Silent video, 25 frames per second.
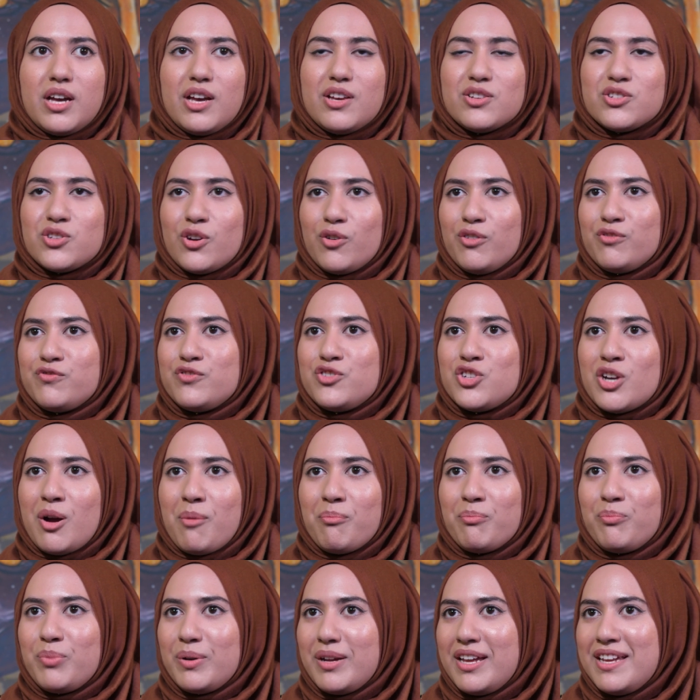sort of
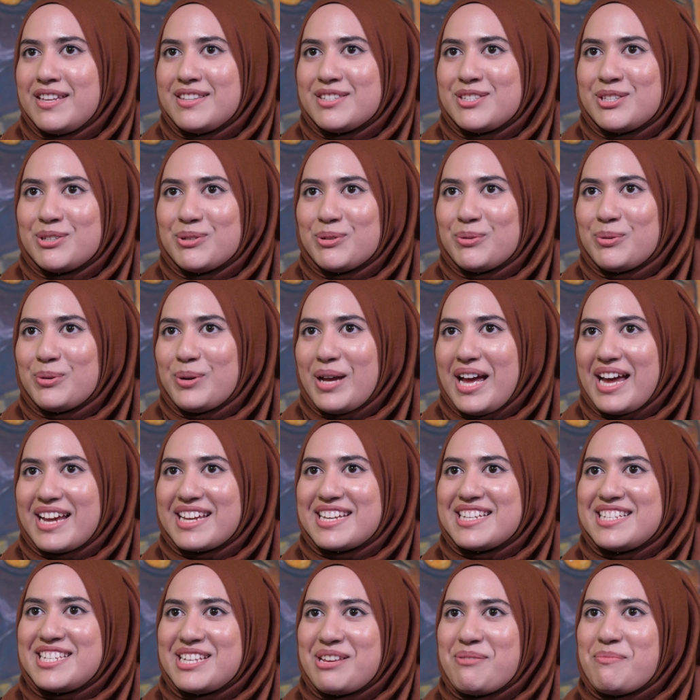jump into
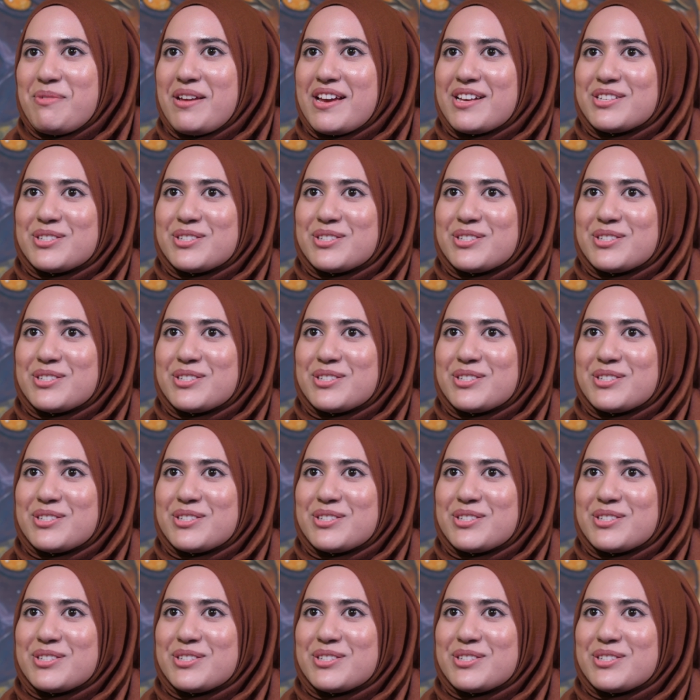academia.